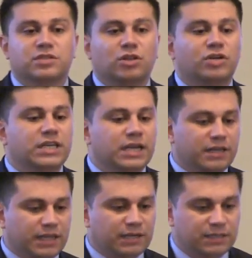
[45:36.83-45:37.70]
So looking at
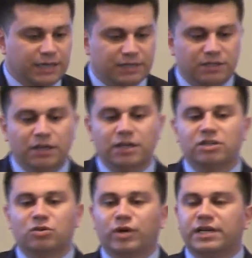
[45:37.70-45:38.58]
things like
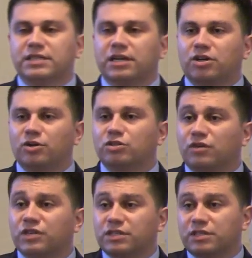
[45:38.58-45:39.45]
to what extent are
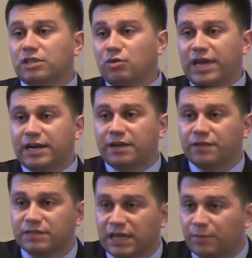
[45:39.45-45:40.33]
services located in
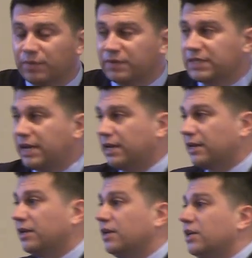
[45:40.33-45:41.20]
the same setting?